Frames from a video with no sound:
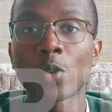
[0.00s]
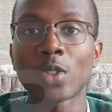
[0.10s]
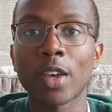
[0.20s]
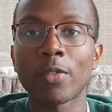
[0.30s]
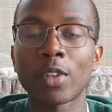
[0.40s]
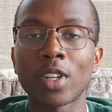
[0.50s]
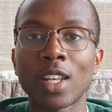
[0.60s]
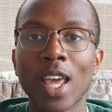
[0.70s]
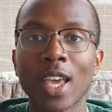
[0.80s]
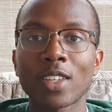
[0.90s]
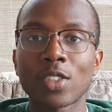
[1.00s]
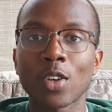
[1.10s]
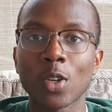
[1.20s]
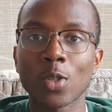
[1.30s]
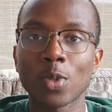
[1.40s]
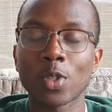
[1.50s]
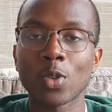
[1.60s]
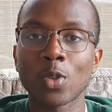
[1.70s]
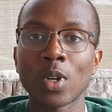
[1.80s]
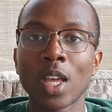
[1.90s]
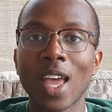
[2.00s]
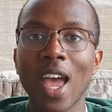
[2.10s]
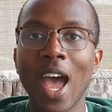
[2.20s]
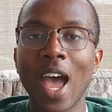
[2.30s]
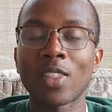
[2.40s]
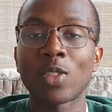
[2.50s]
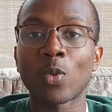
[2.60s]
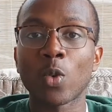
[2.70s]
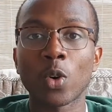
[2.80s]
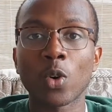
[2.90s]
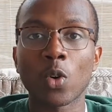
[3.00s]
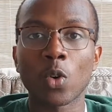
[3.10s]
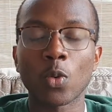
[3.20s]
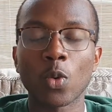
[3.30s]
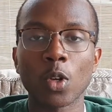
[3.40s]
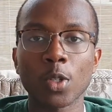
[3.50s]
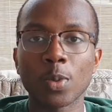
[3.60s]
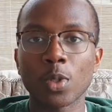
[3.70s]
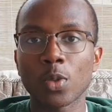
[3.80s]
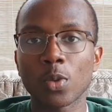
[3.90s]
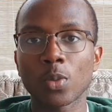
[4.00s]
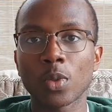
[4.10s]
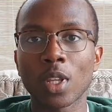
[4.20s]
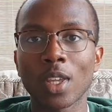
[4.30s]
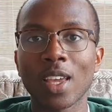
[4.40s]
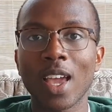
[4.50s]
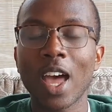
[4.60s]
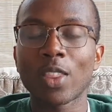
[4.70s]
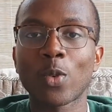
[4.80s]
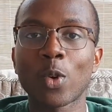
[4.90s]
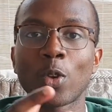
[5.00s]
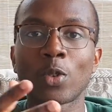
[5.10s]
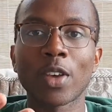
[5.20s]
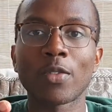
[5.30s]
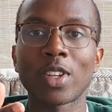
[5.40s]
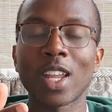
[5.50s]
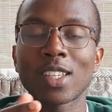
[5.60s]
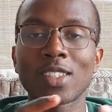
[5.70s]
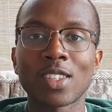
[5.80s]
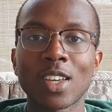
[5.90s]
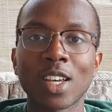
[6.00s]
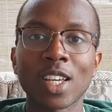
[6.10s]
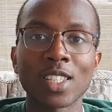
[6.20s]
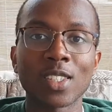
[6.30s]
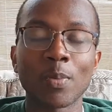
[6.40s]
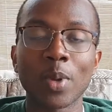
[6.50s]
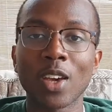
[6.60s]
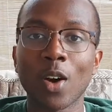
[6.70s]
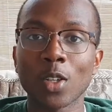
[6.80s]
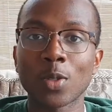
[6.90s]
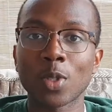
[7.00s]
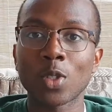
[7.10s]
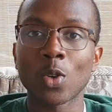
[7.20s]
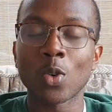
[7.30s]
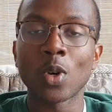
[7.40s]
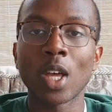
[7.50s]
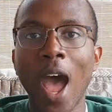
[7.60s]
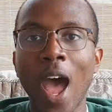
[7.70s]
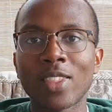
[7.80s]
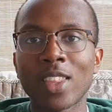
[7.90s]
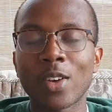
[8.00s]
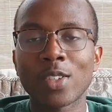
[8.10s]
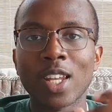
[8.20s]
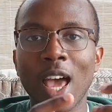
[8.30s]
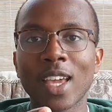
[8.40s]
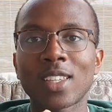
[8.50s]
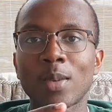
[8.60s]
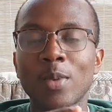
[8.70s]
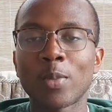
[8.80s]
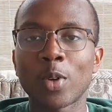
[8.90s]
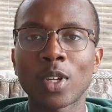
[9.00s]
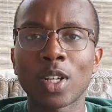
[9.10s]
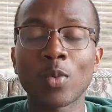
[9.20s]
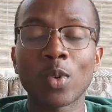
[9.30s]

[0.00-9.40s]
Devon and Exeter Hospital and the Royal Cornwall Hospital. At the Royal Devon and Exeter, it's a bigger hospital, and there is an academic building